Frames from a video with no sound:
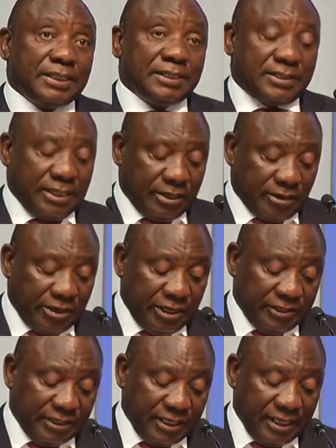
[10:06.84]
is
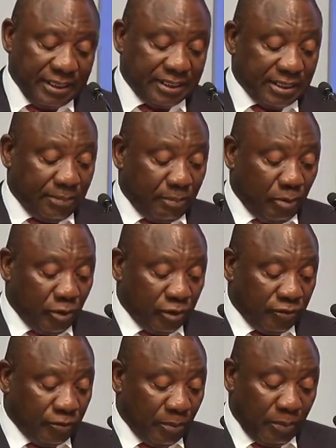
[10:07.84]
increasing its
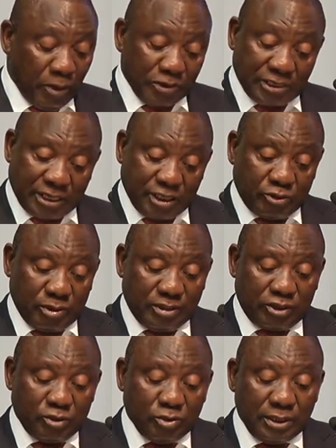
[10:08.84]
support for postgraduate
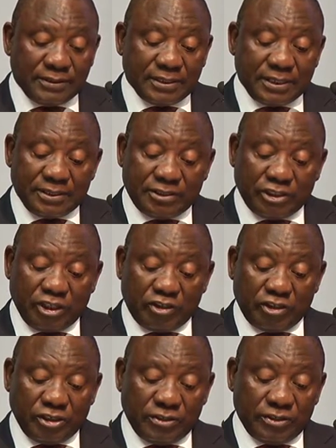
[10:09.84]
students and
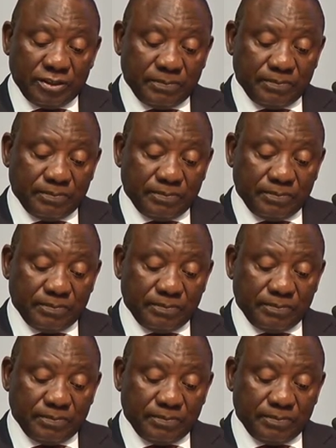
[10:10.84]
researchers.